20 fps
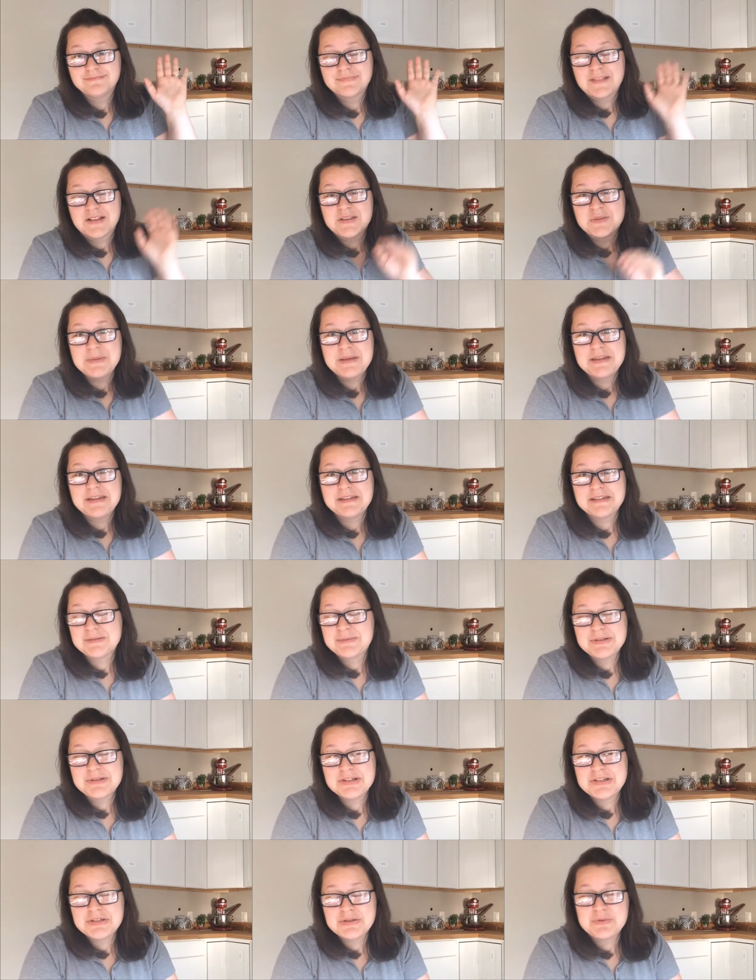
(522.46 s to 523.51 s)
That's me.
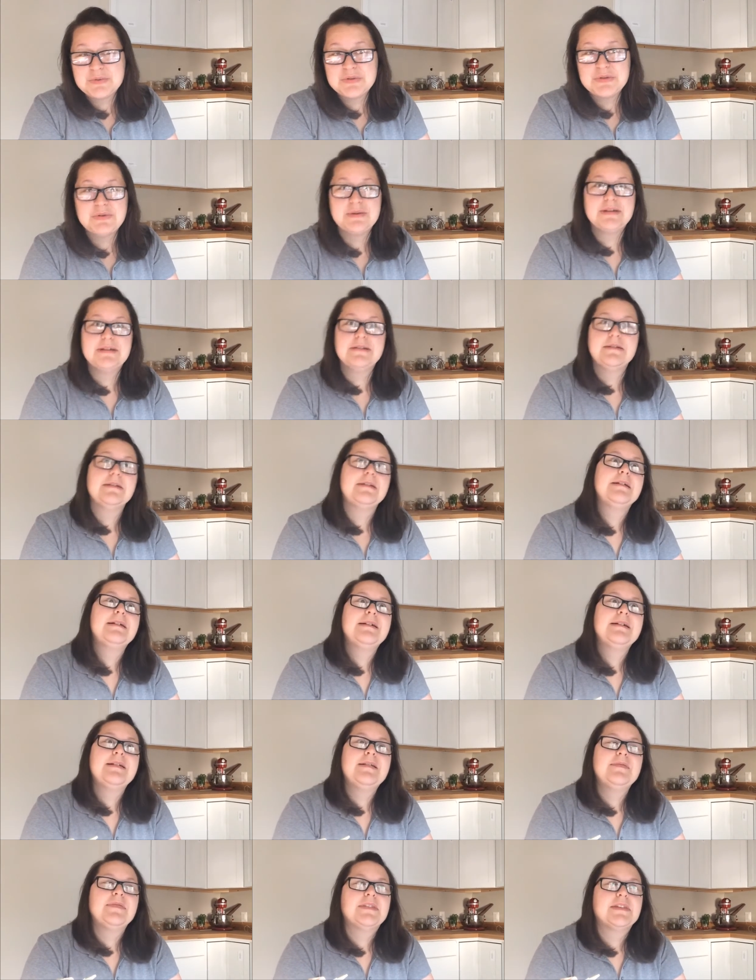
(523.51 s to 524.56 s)
We just don't do it.
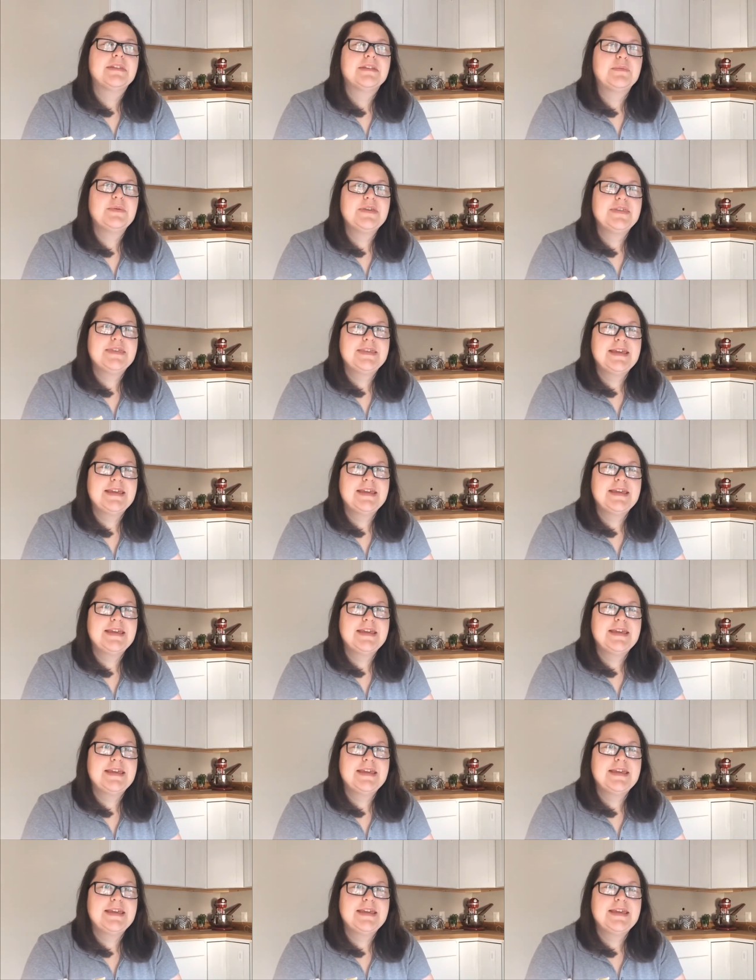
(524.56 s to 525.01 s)
We